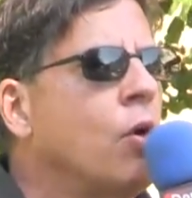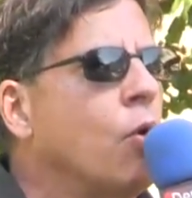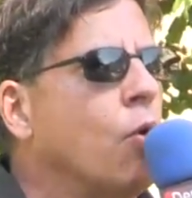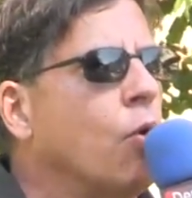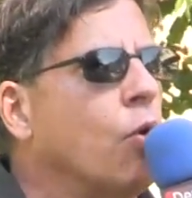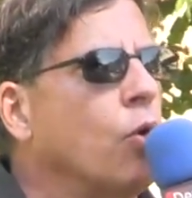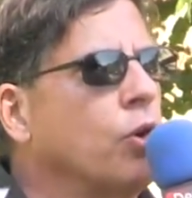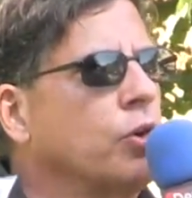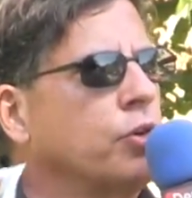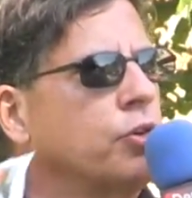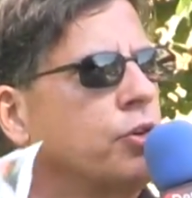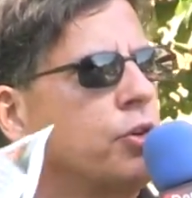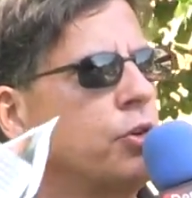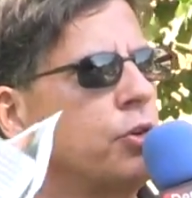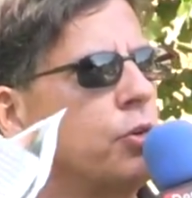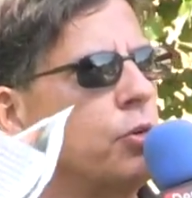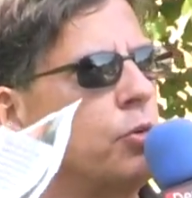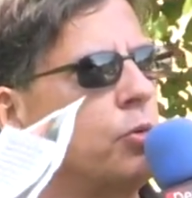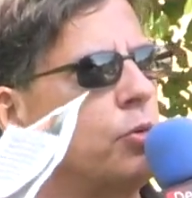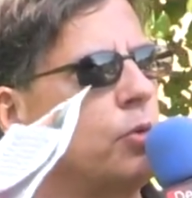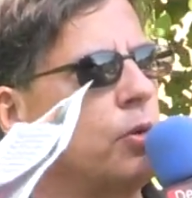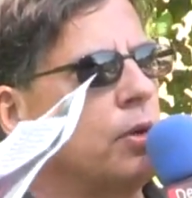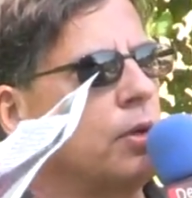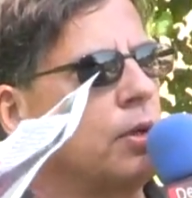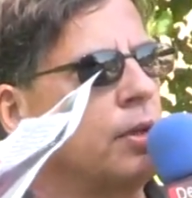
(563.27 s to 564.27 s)
or
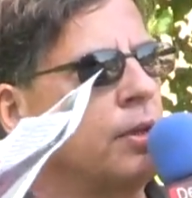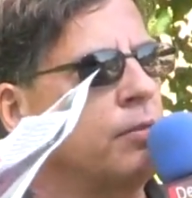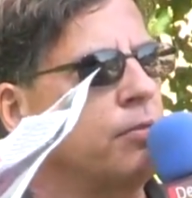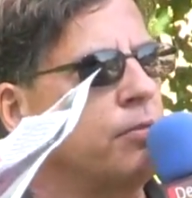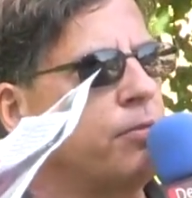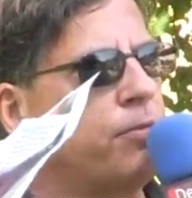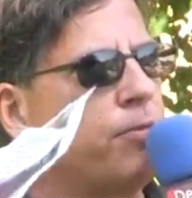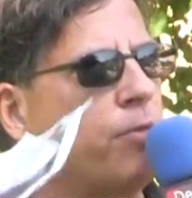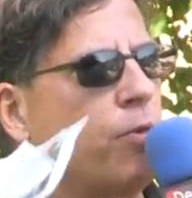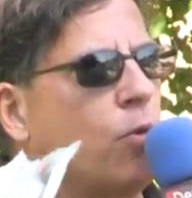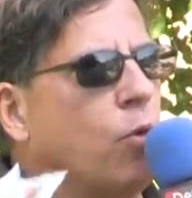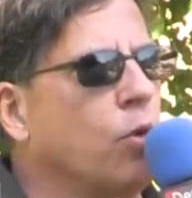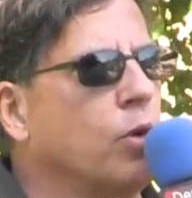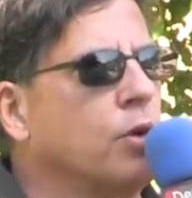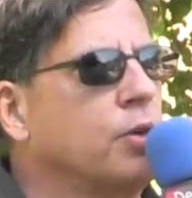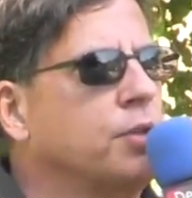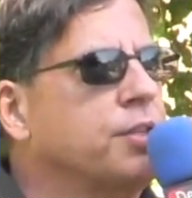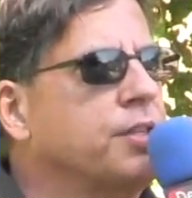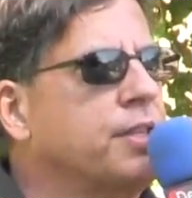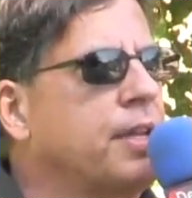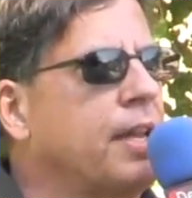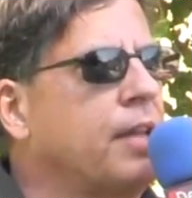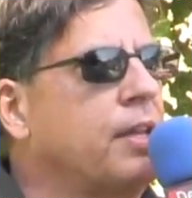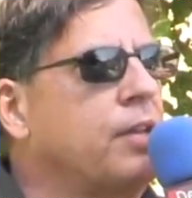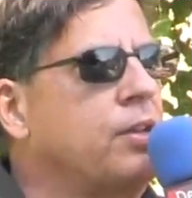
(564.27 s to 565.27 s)
to
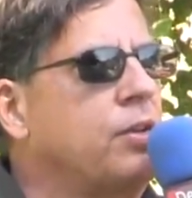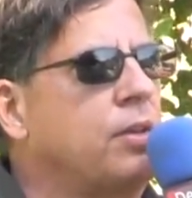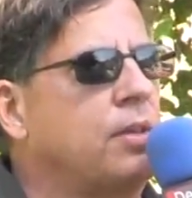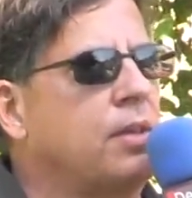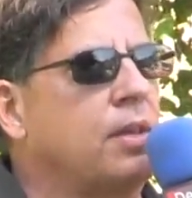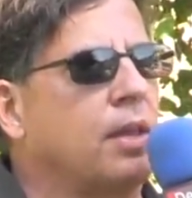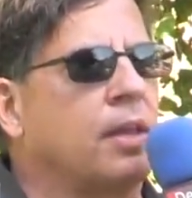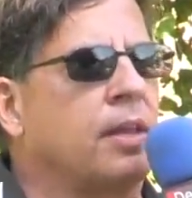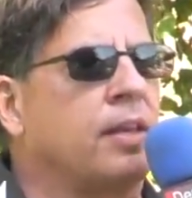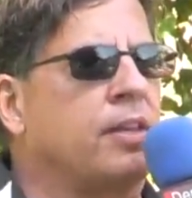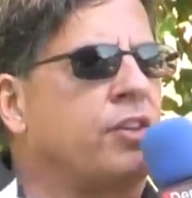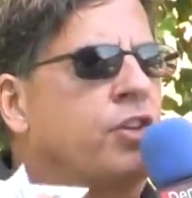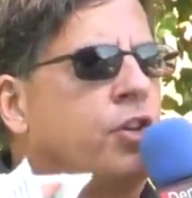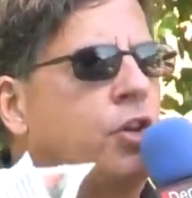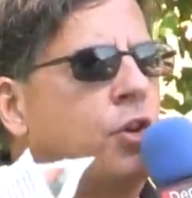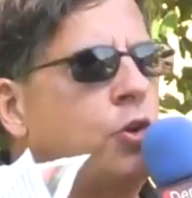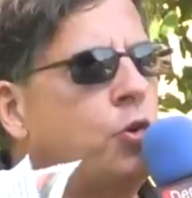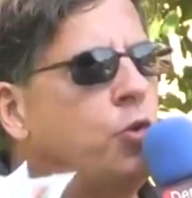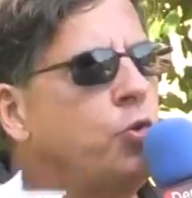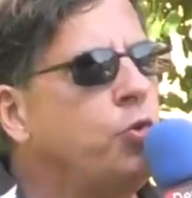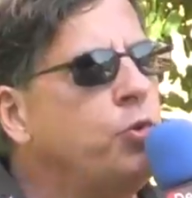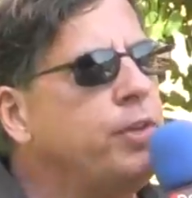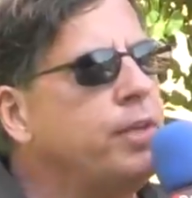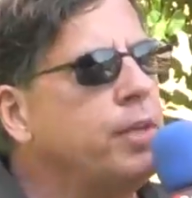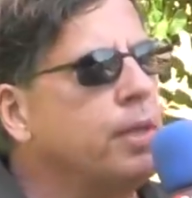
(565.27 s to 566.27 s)
enforce a
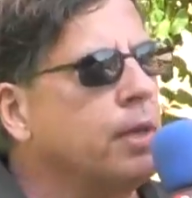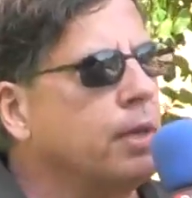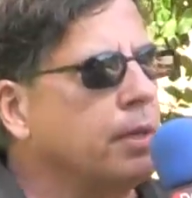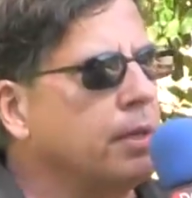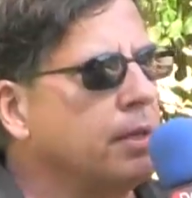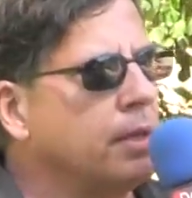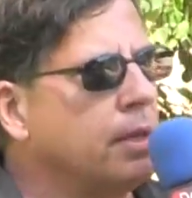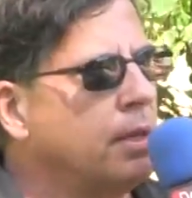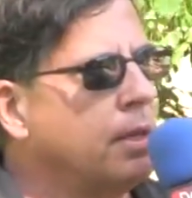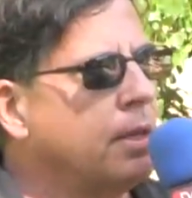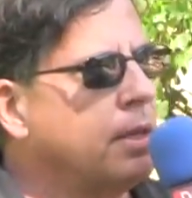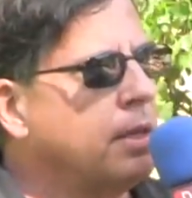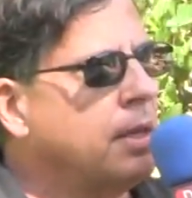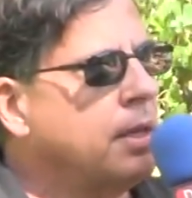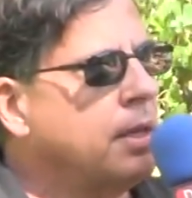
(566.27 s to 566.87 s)
union